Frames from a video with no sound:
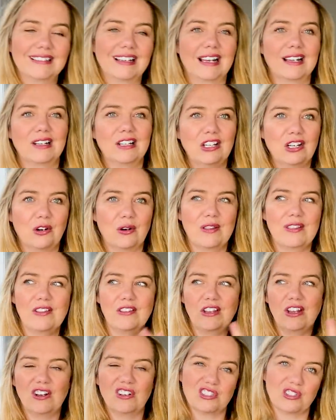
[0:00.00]
and then
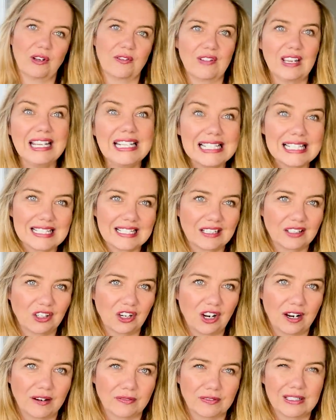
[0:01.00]
they also have instant
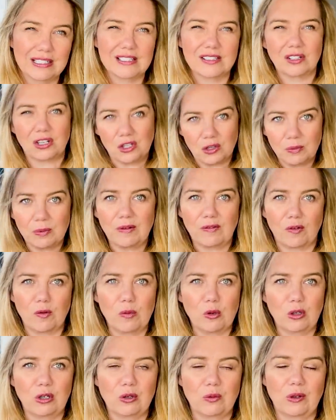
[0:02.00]
coffee. So you'd be
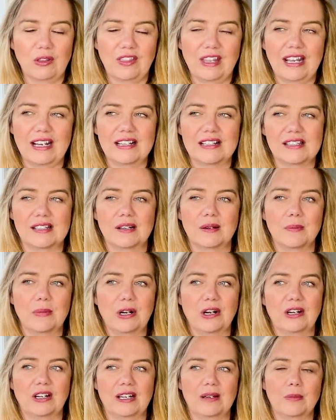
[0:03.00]
familiar with that as an
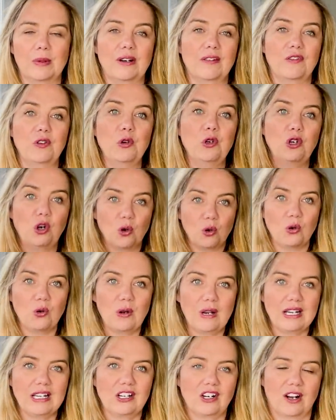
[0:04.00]
American. But if you go to
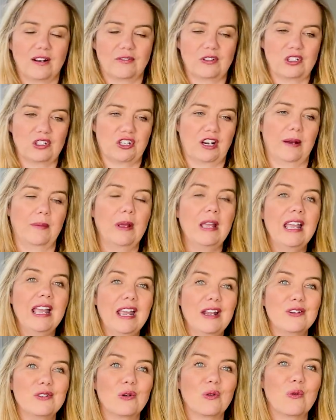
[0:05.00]
any coffee shop
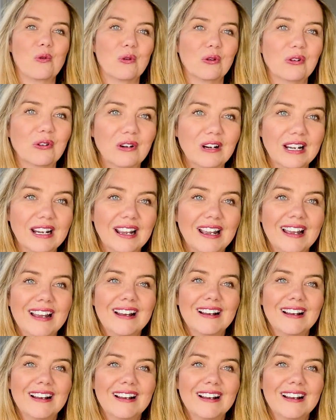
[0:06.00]
and you're ordering